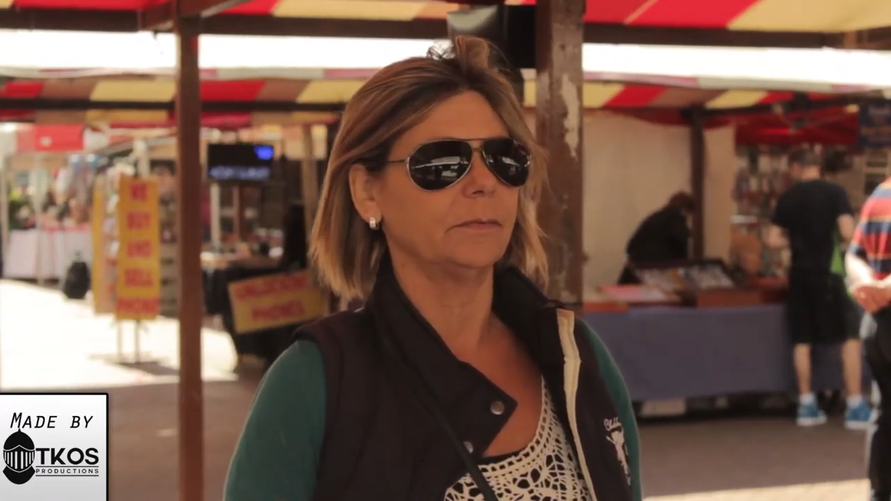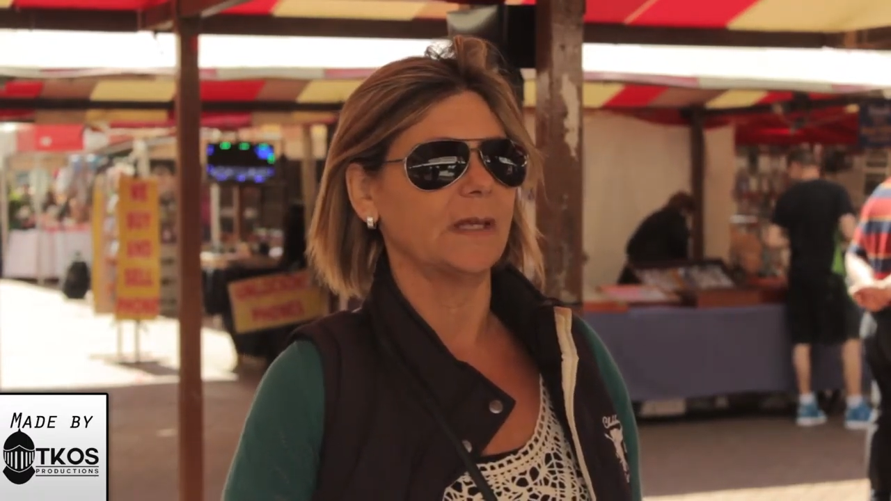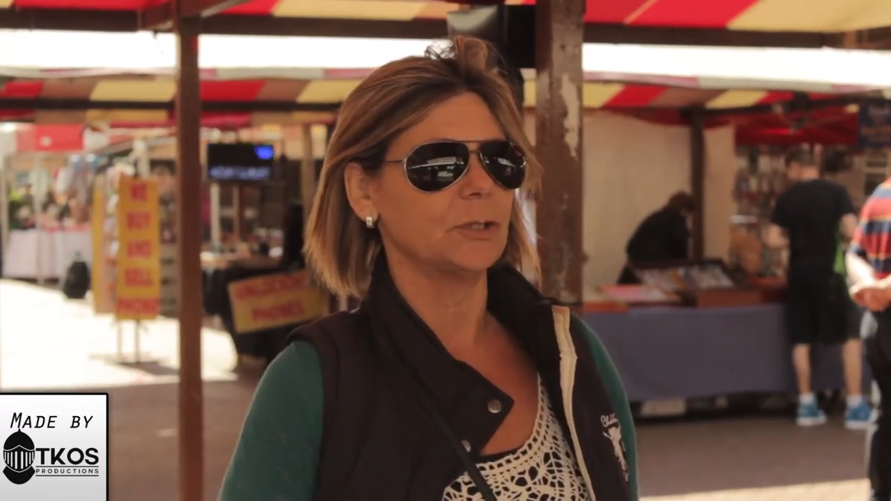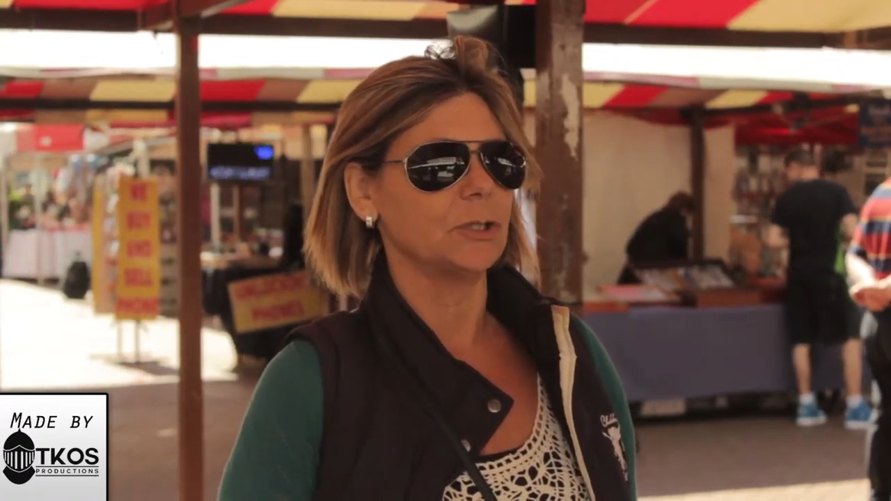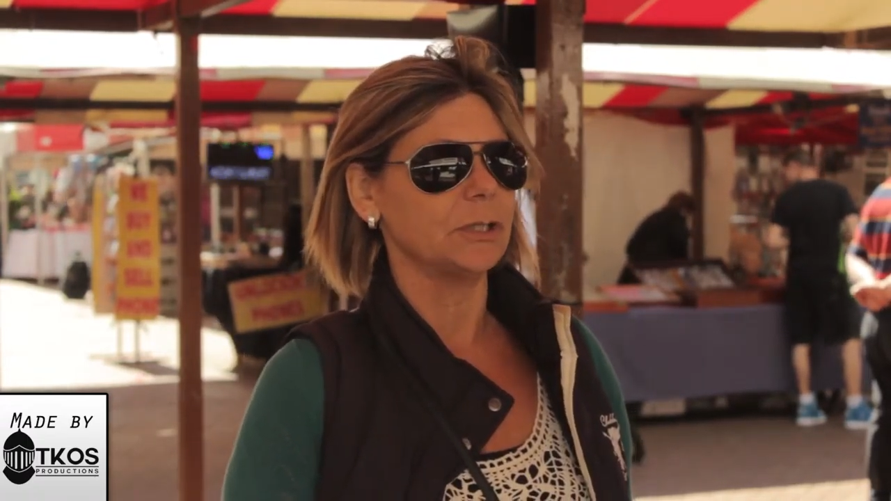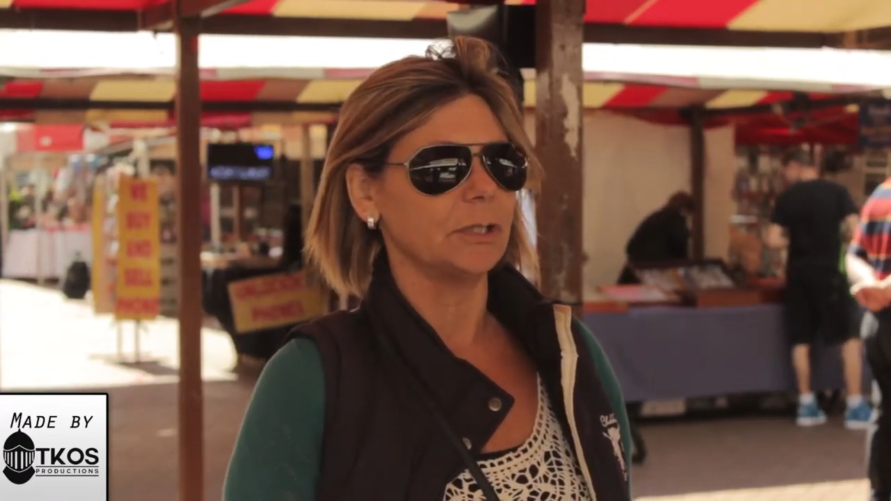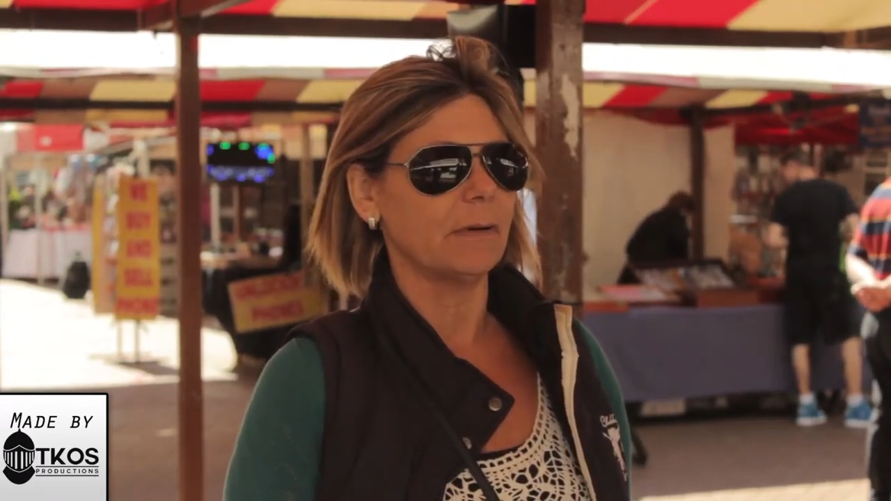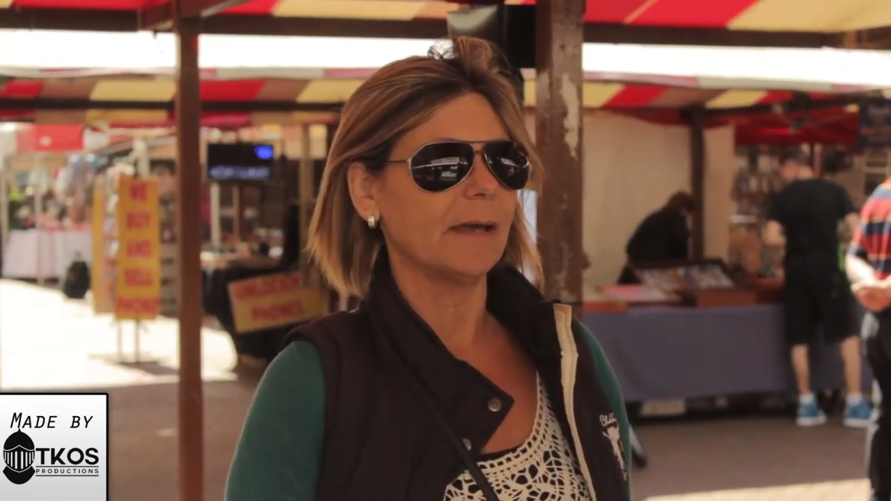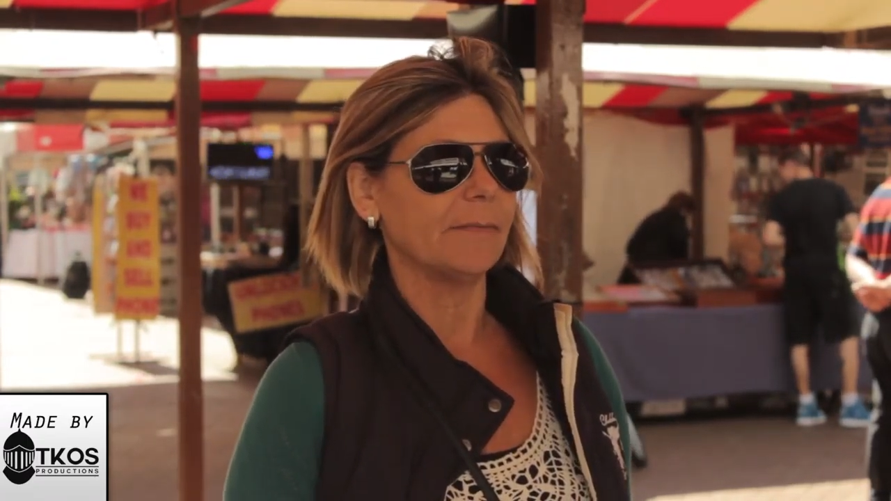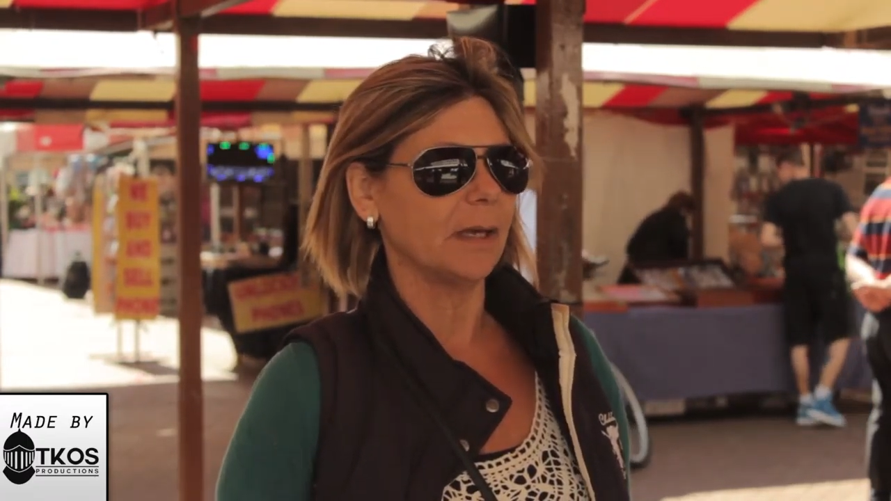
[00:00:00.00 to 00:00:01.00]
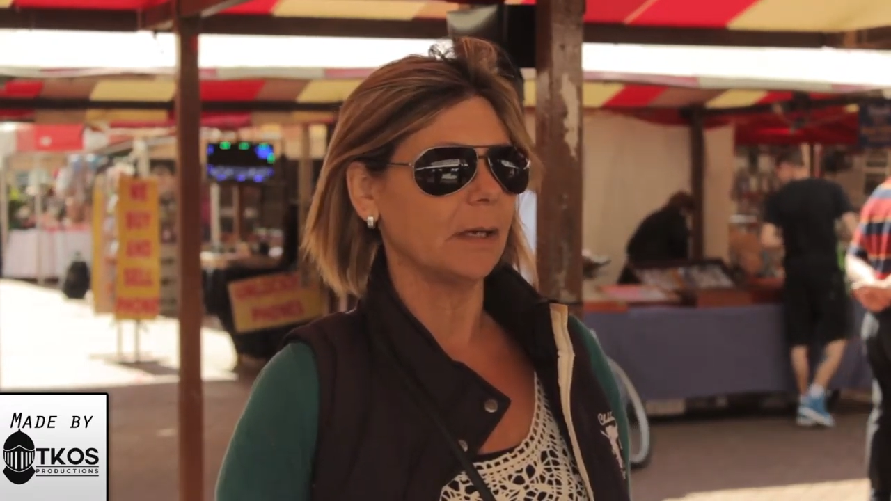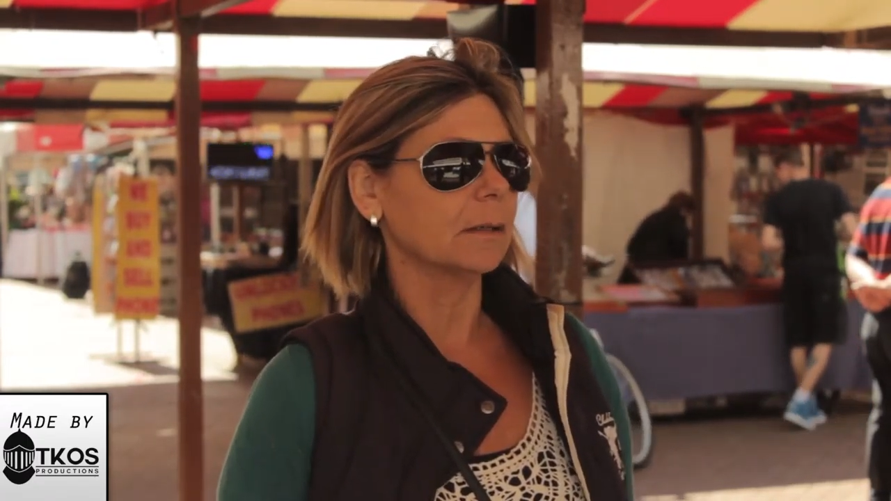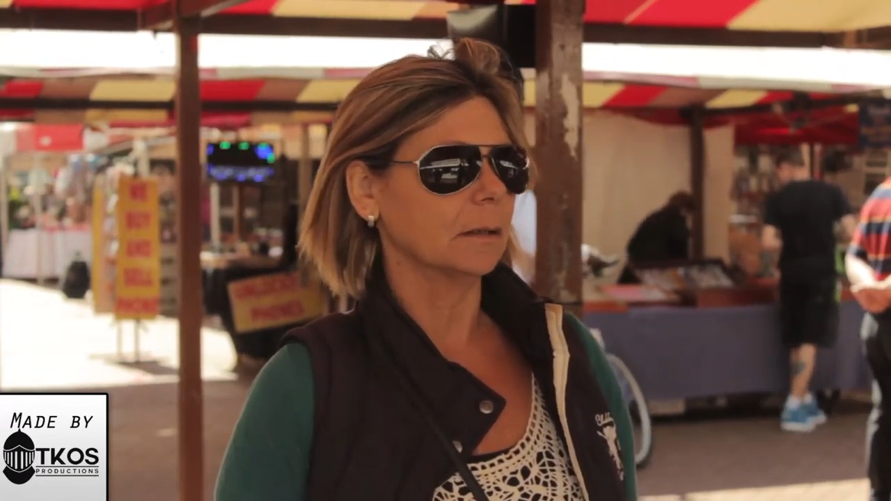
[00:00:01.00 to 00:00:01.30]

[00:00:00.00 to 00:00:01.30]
they should do, I think.